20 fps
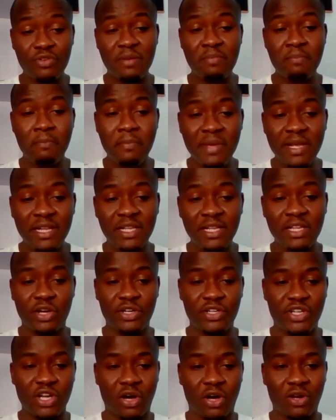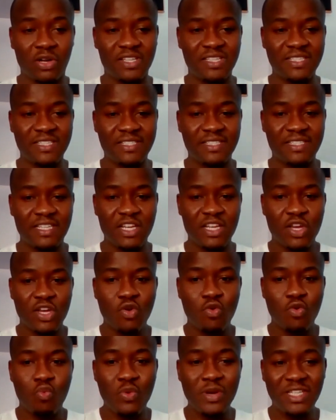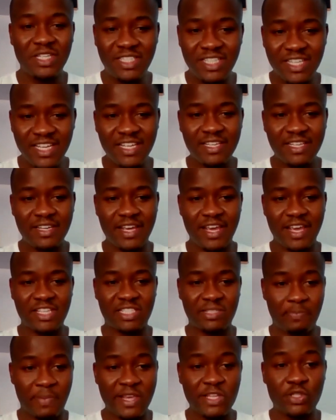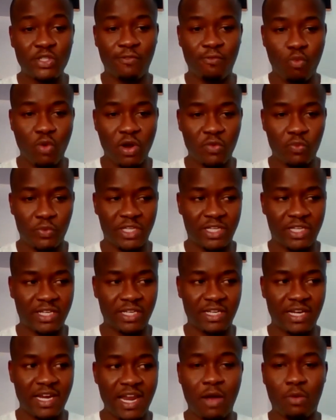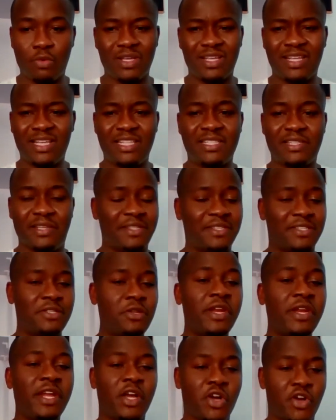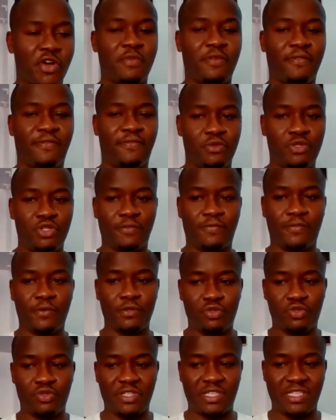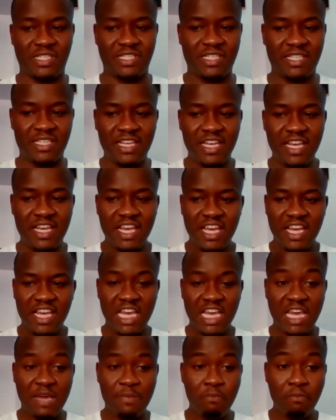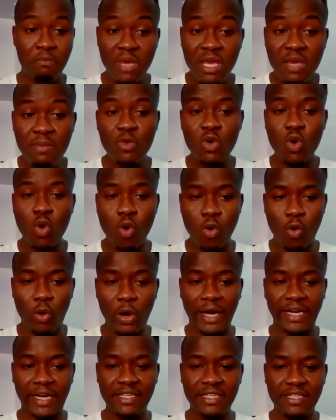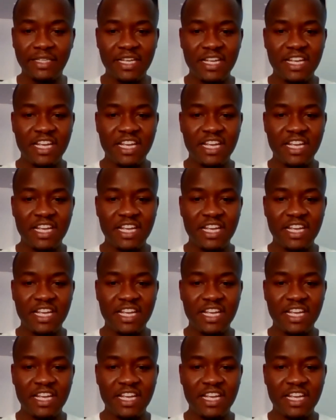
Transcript: million within a space of 1 week. Now, it's not a common feature for you to see a meme coin